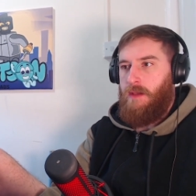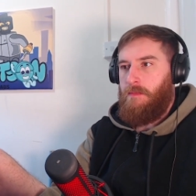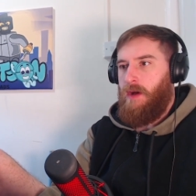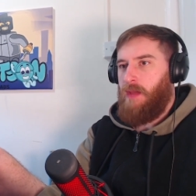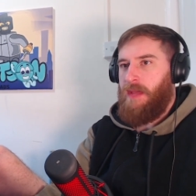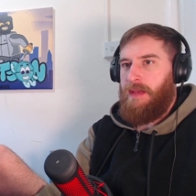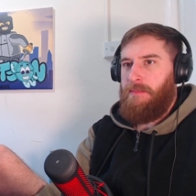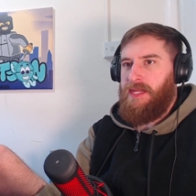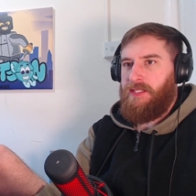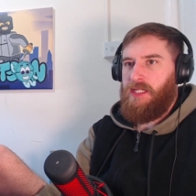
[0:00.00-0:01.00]
My man
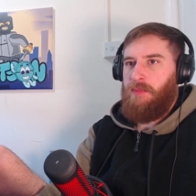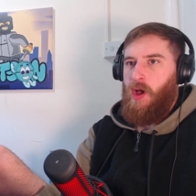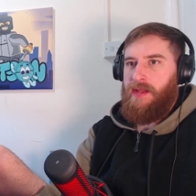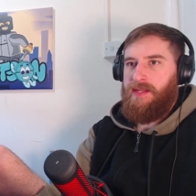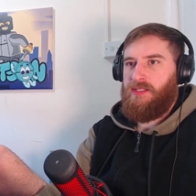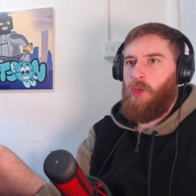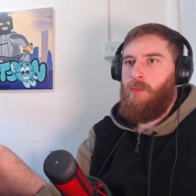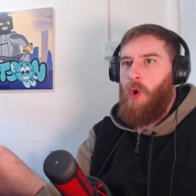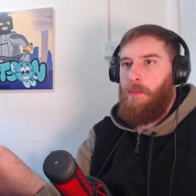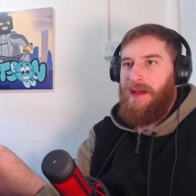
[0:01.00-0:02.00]
Meekzy Boy. It's called
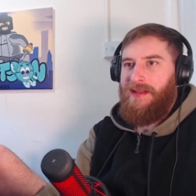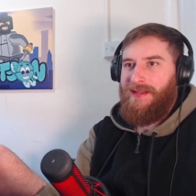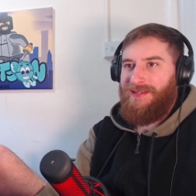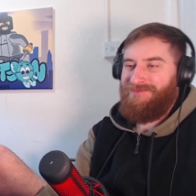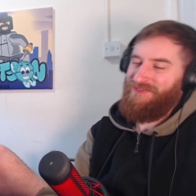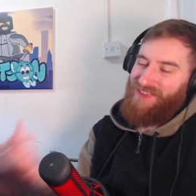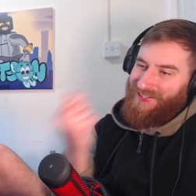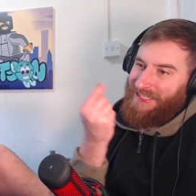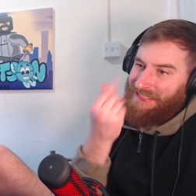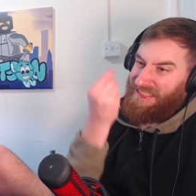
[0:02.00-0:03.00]
More Money.
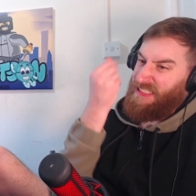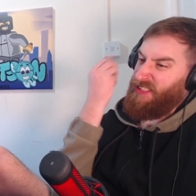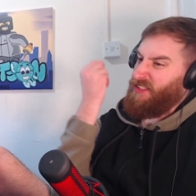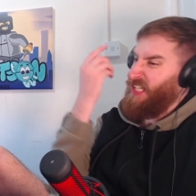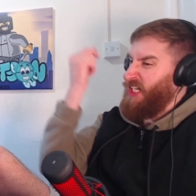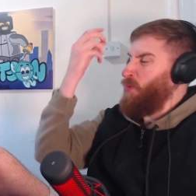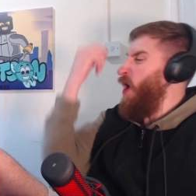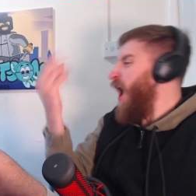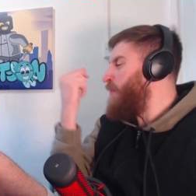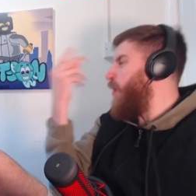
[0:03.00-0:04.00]
Fucking, that's
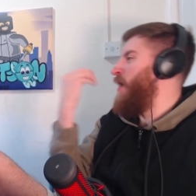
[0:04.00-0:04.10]
what I'm all